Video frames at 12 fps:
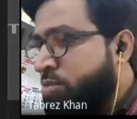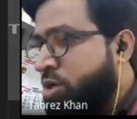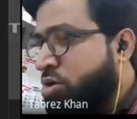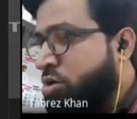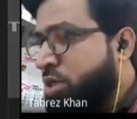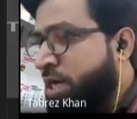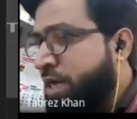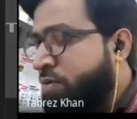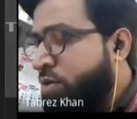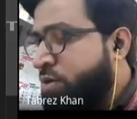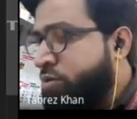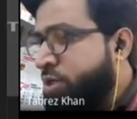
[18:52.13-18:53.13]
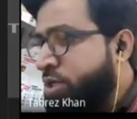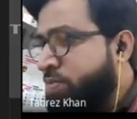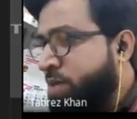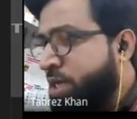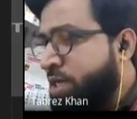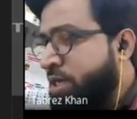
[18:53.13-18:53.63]
because I want to
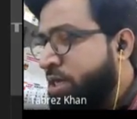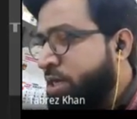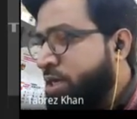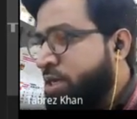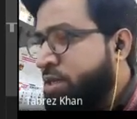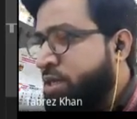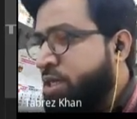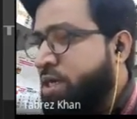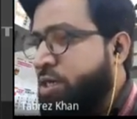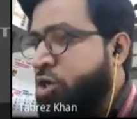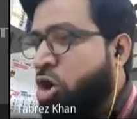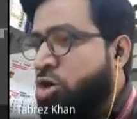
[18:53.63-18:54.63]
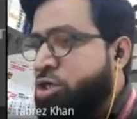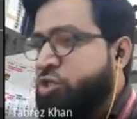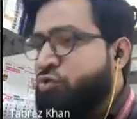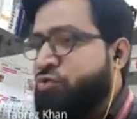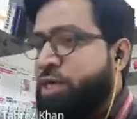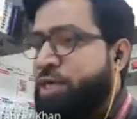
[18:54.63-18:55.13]
display the doc
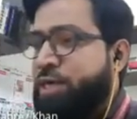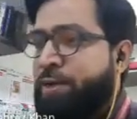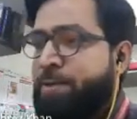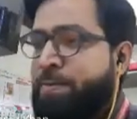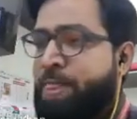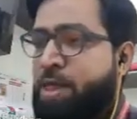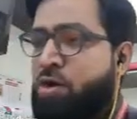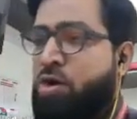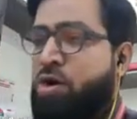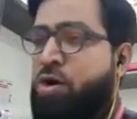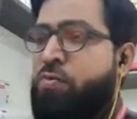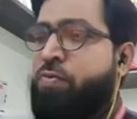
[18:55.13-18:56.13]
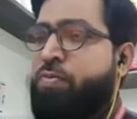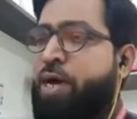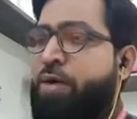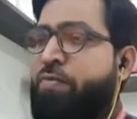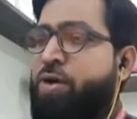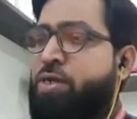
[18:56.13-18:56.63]
string of
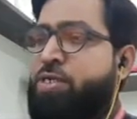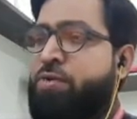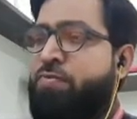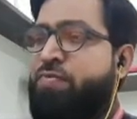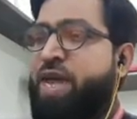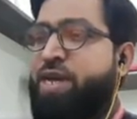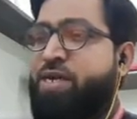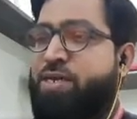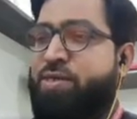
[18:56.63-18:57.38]
my function fact.